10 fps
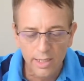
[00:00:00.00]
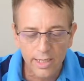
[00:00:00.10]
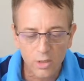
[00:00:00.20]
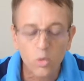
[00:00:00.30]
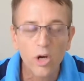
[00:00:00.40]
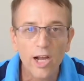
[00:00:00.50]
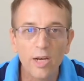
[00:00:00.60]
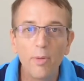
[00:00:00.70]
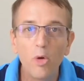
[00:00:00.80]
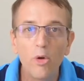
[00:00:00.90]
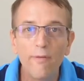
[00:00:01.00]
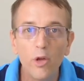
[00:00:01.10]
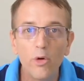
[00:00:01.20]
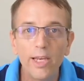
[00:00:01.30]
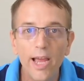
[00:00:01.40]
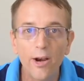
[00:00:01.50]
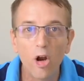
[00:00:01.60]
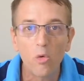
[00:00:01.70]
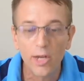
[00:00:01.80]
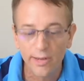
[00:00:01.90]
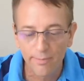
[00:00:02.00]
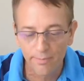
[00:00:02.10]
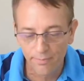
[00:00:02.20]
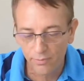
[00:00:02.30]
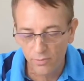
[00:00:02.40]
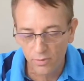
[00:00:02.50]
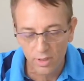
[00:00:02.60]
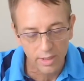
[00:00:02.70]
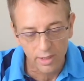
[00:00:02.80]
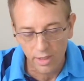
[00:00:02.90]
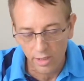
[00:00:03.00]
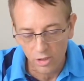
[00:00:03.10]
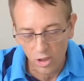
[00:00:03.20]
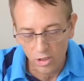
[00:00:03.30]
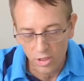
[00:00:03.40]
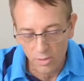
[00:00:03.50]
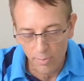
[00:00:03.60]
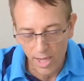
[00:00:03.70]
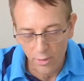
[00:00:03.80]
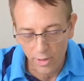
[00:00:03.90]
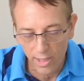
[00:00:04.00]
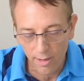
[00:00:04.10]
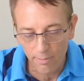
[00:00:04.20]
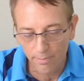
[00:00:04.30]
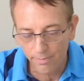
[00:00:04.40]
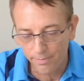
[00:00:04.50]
Guess we're not going to be reviewing yet, are we? Got to charge this battery up.